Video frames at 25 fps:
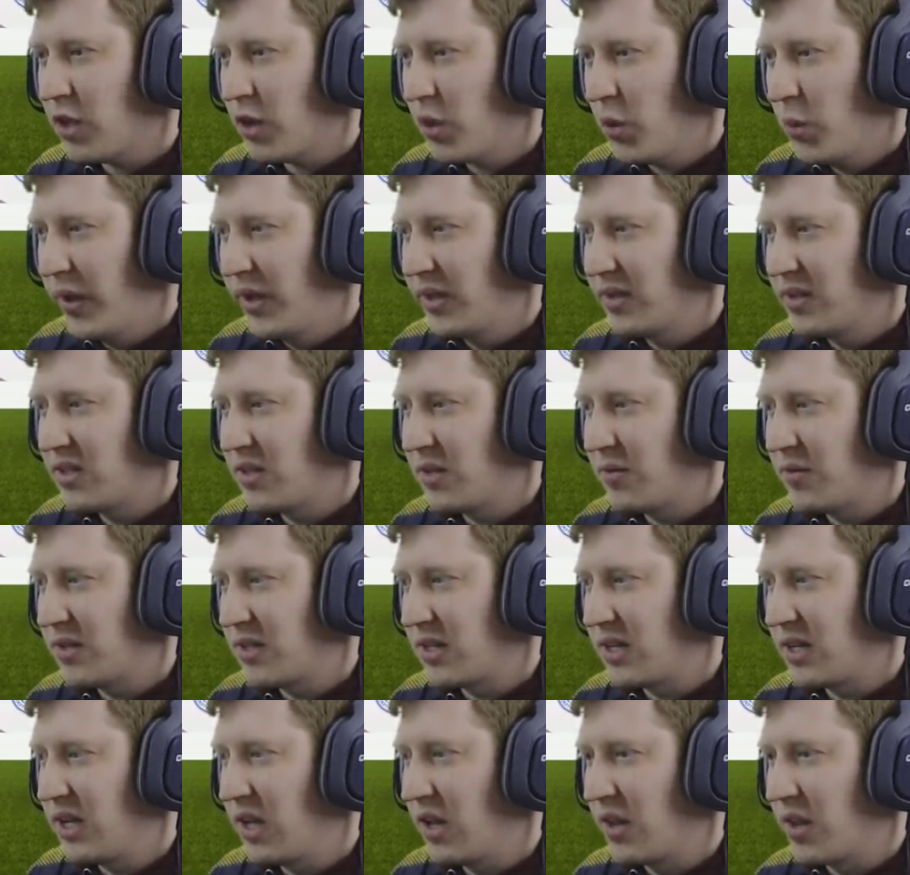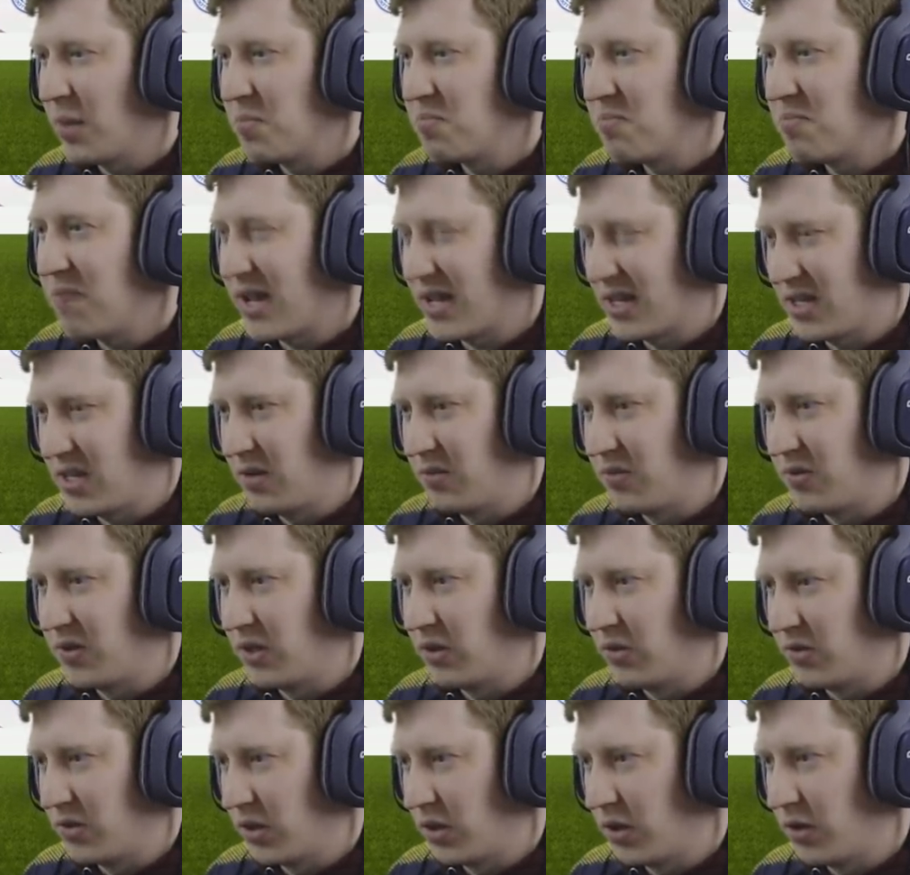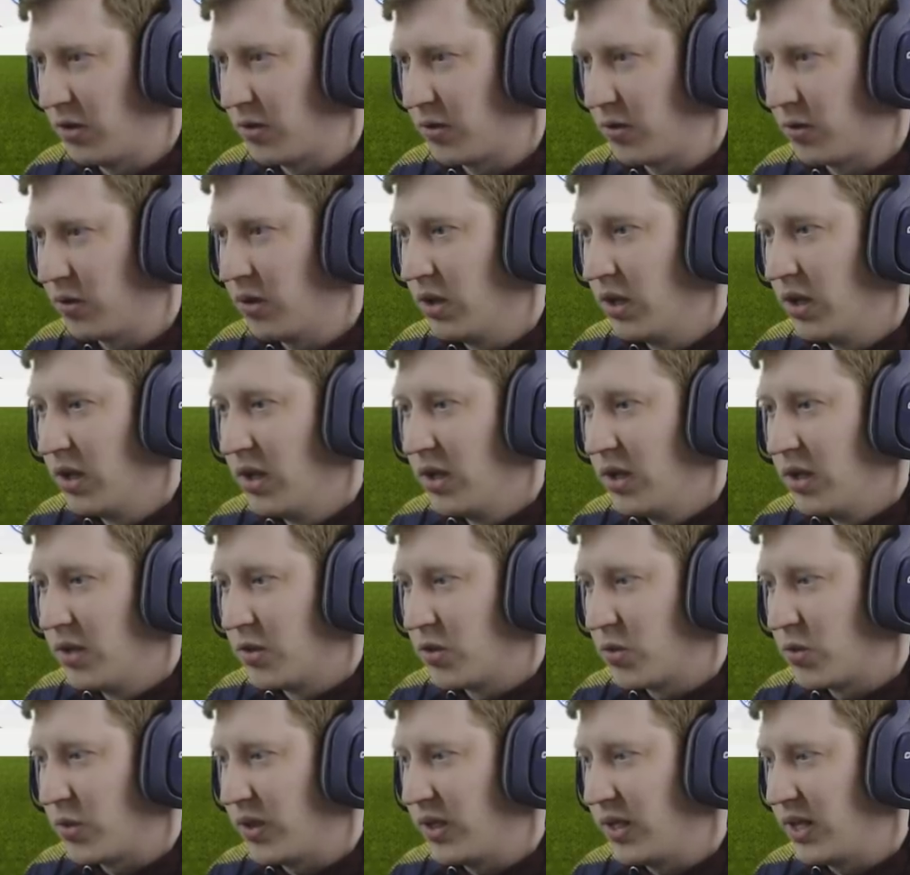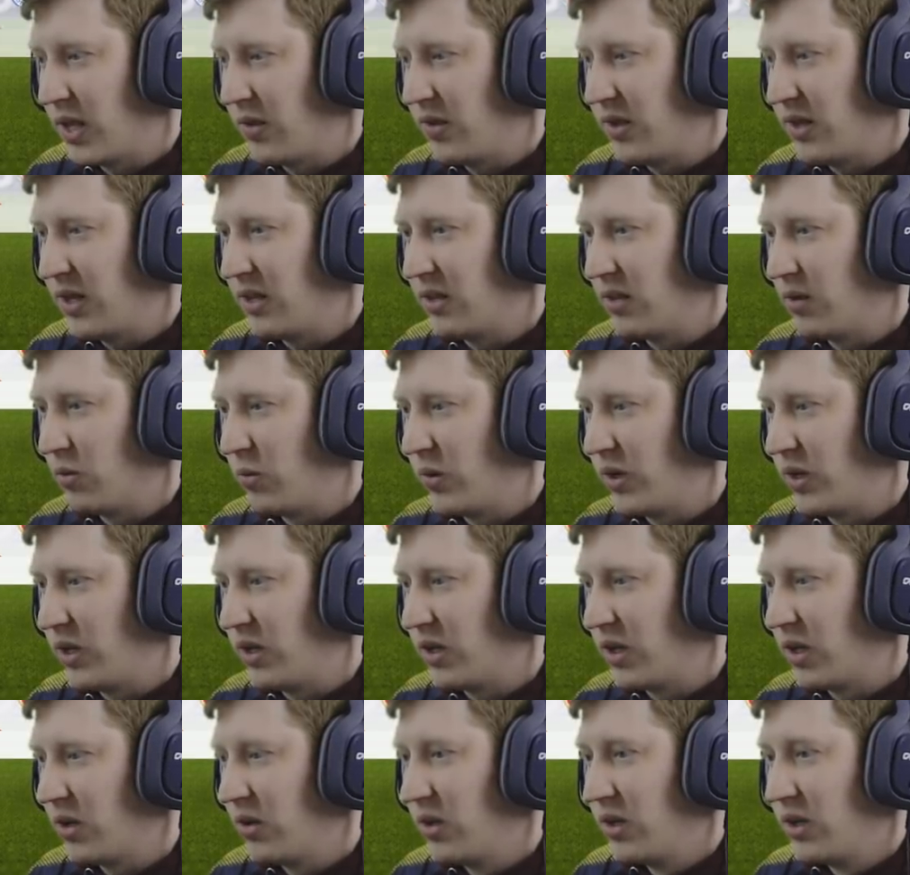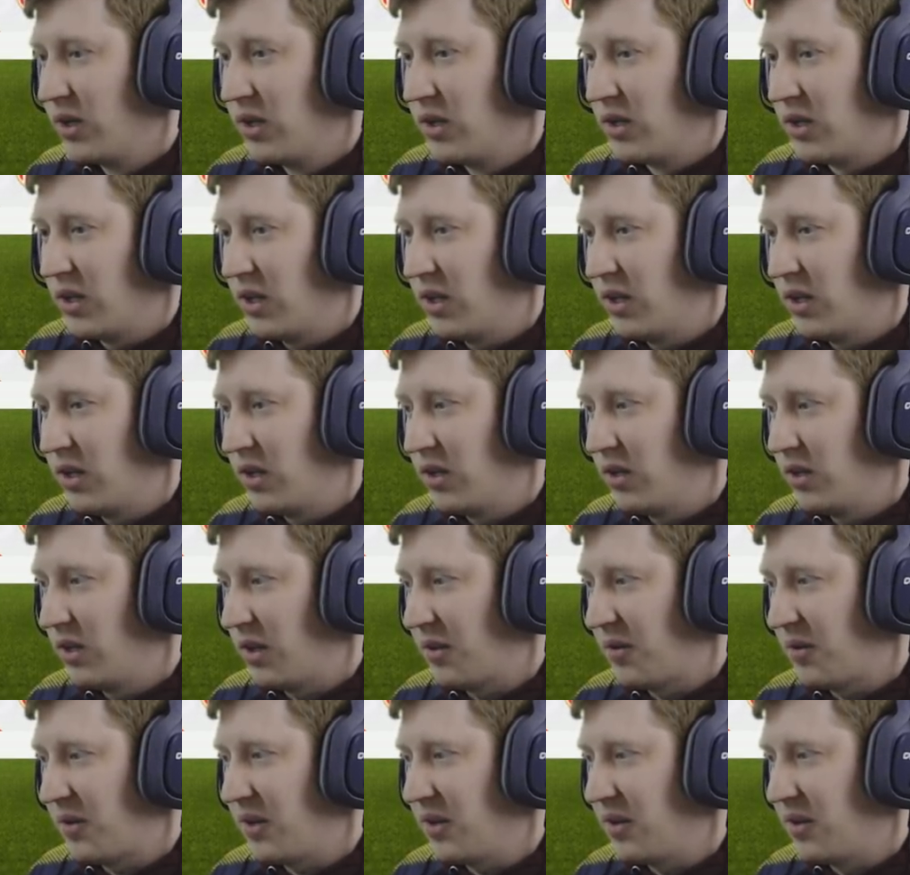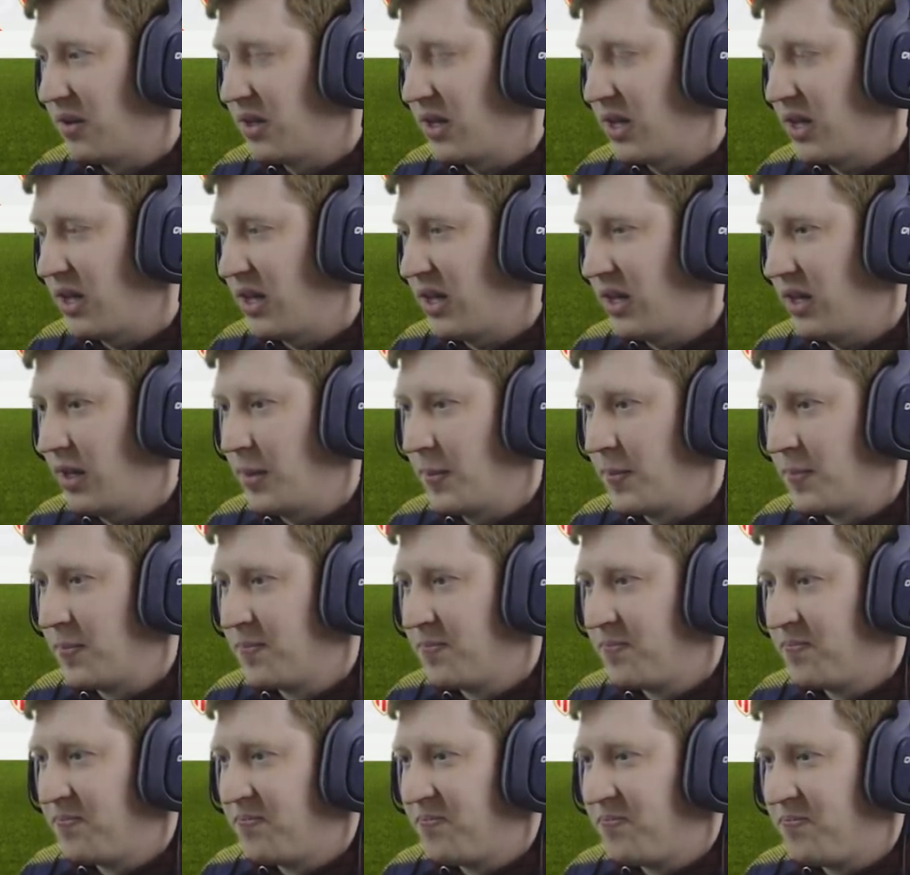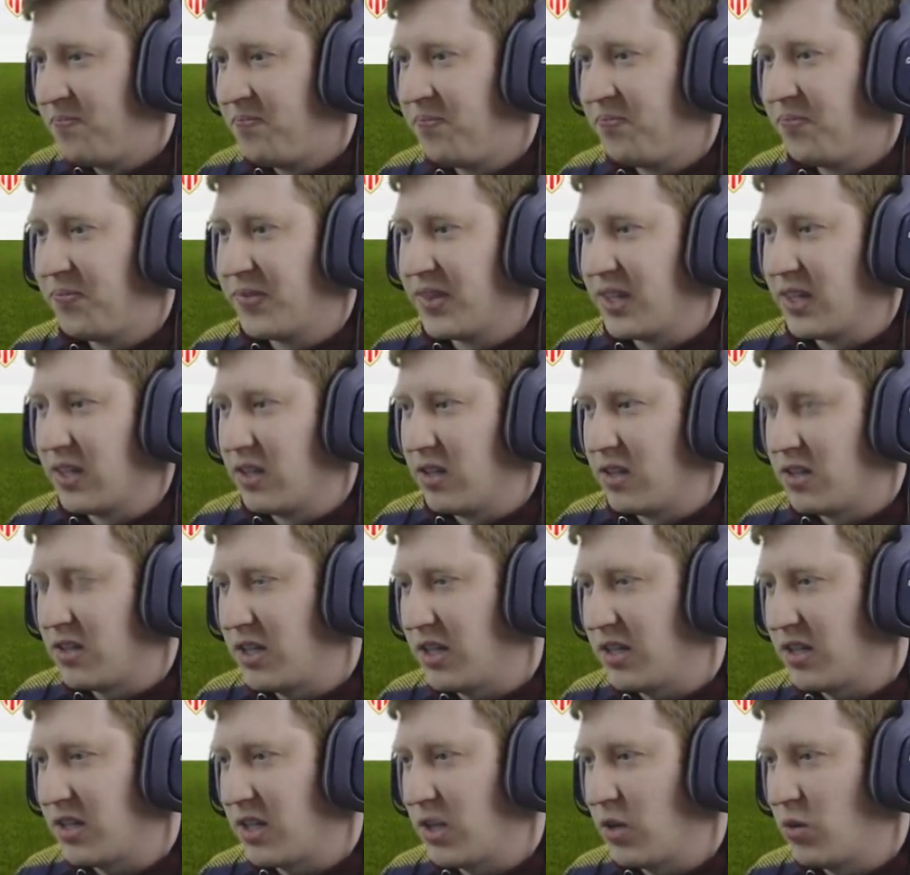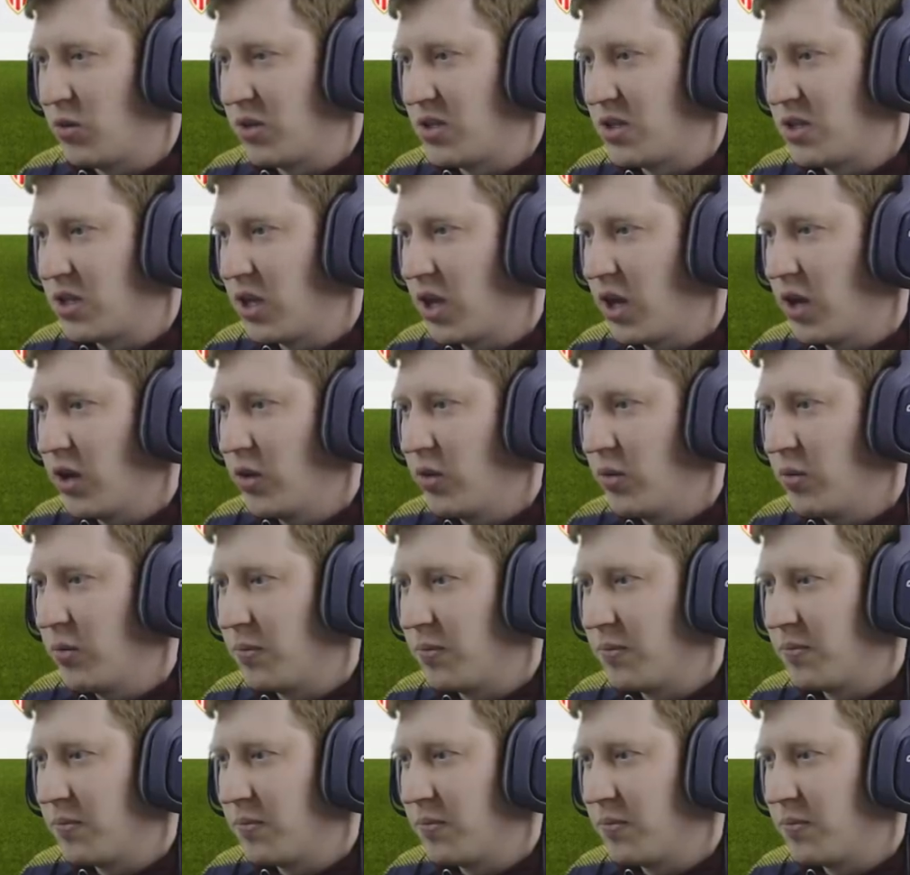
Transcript: Wait and see if there's any other massive deals that go through between now and the end of the window. Uh, nothing there. Six hours to go.